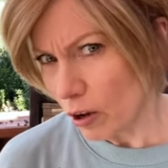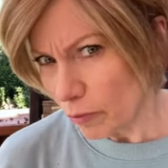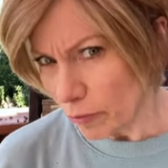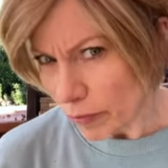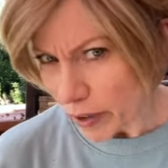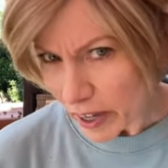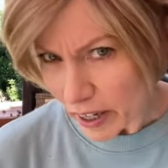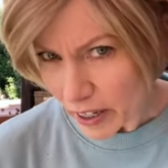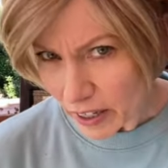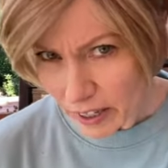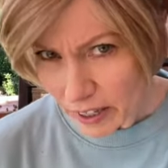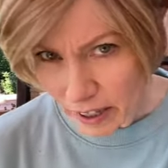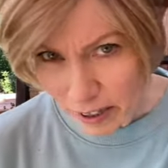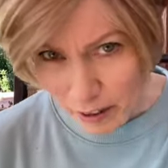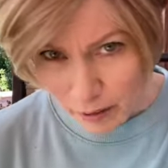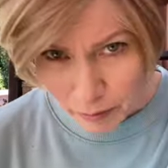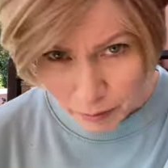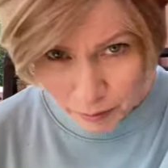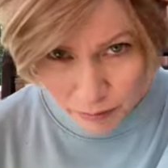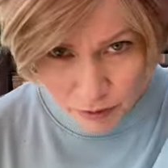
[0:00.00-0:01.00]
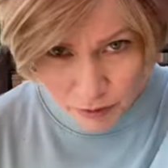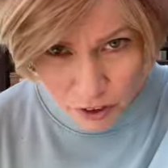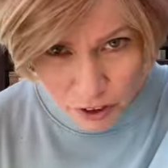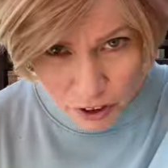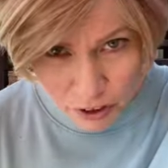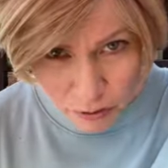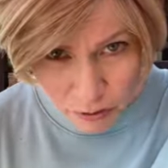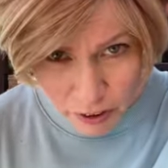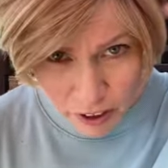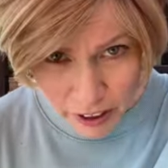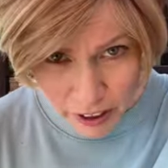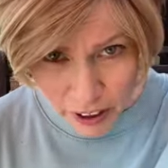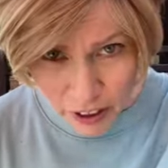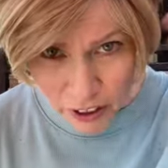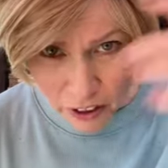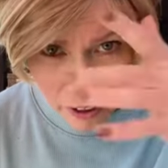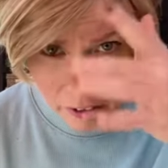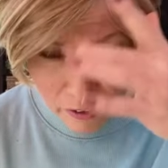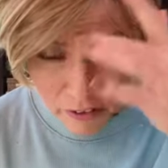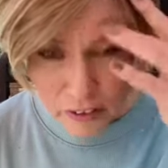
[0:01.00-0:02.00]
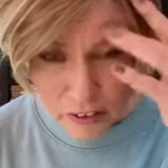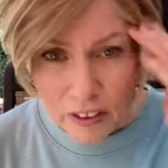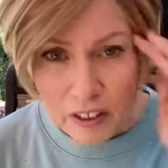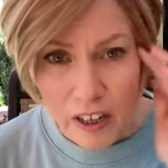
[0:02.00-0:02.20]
But um, she's really cute.